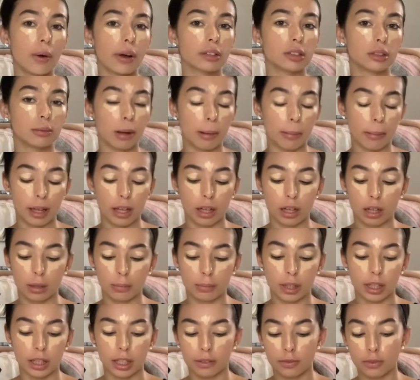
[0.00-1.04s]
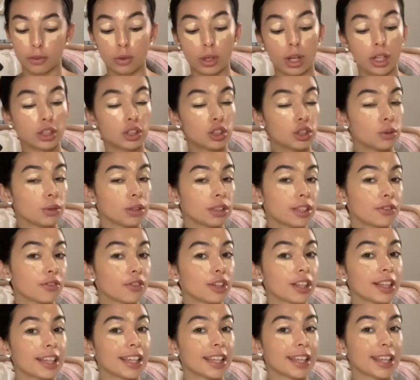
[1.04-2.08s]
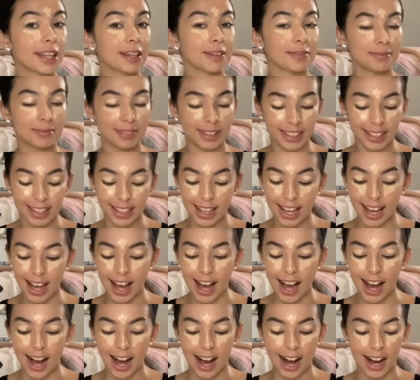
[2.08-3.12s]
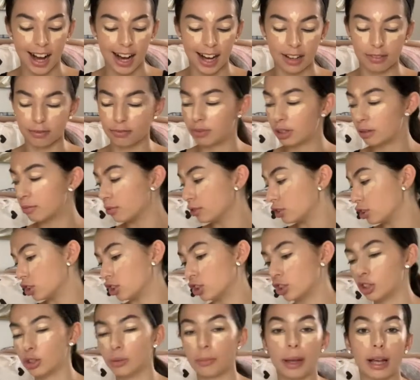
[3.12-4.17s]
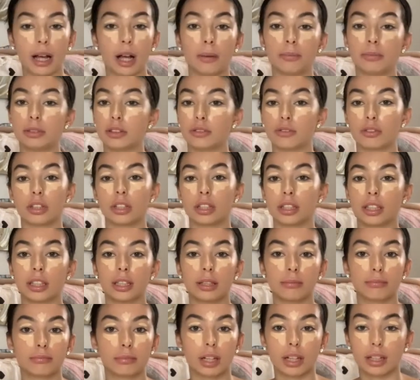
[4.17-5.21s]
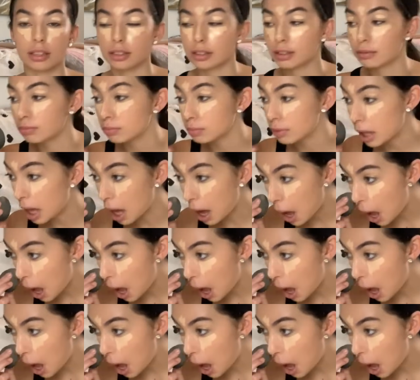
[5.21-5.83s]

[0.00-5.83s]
I do my makeup. Like, if you guys do it differently than me, people just do makeup differently. That's that.